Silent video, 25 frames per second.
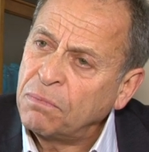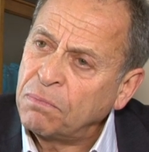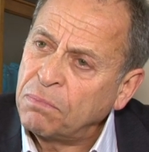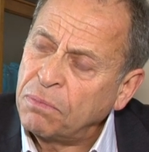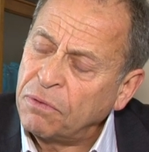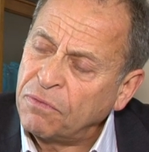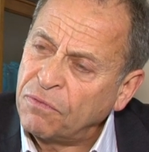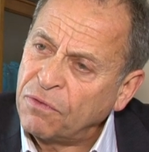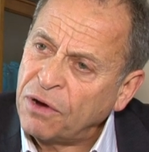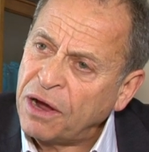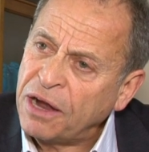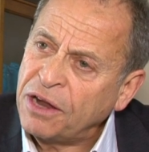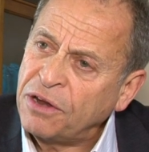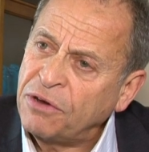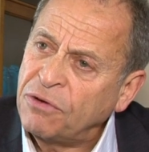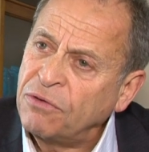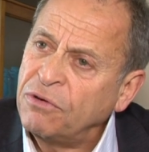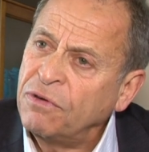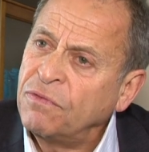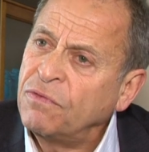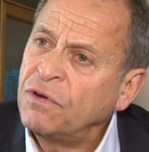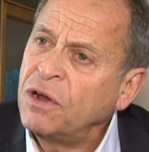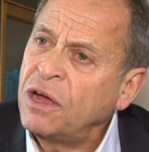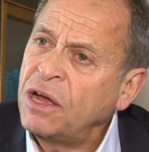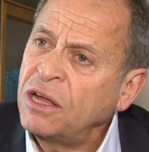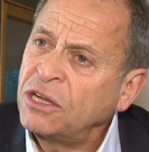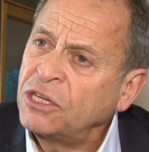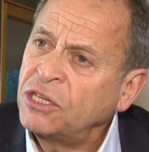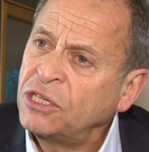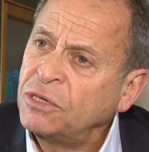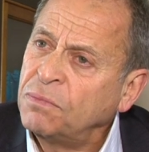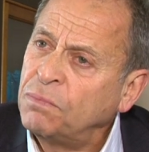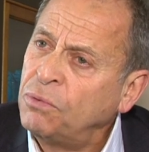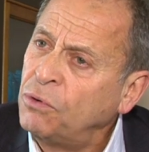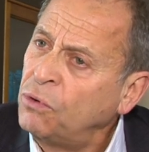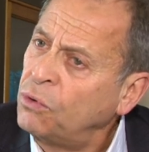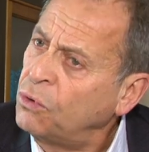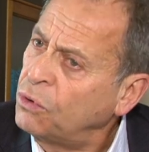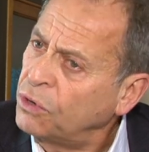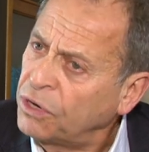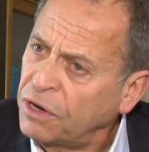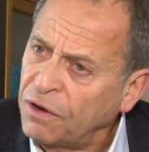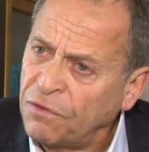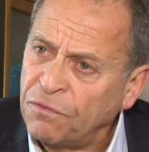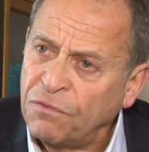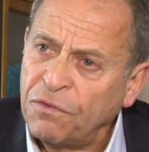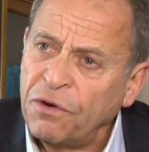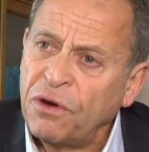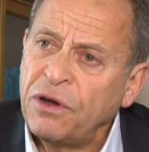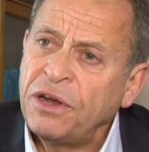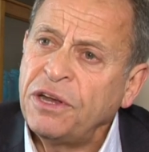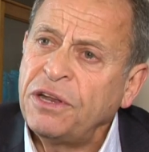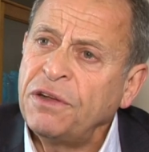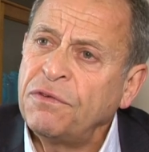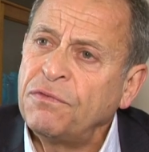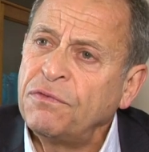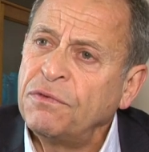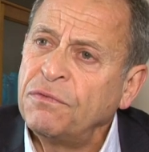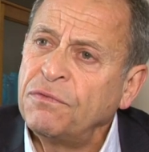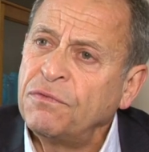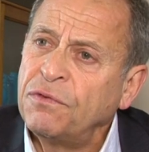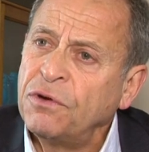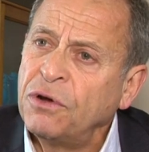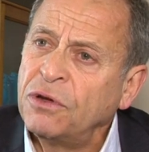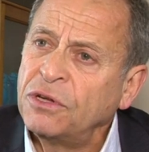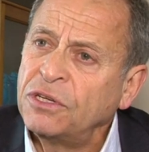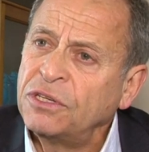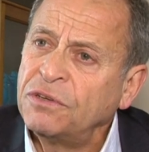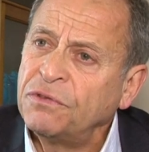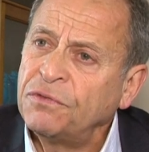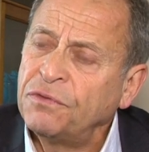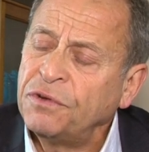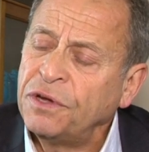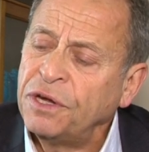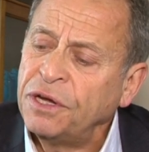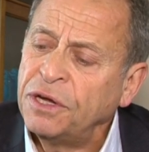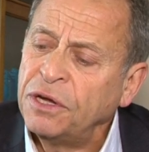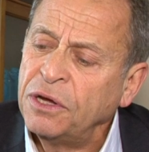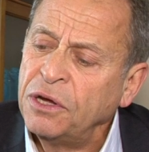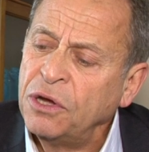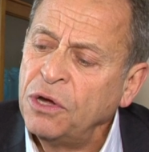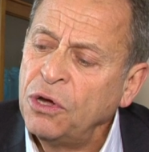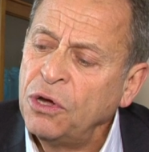provider of last support, a very different philosophy.